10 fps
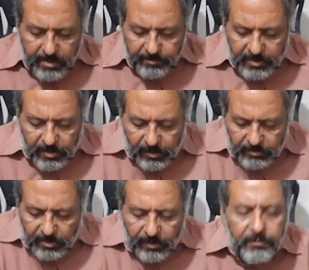because
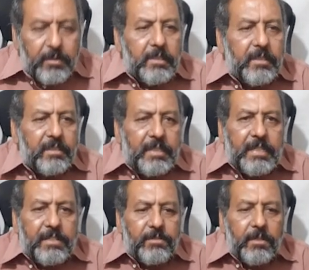of
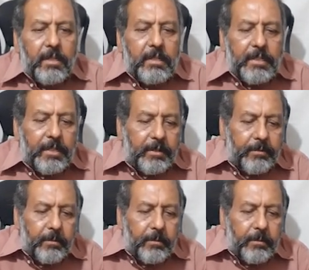these lesions.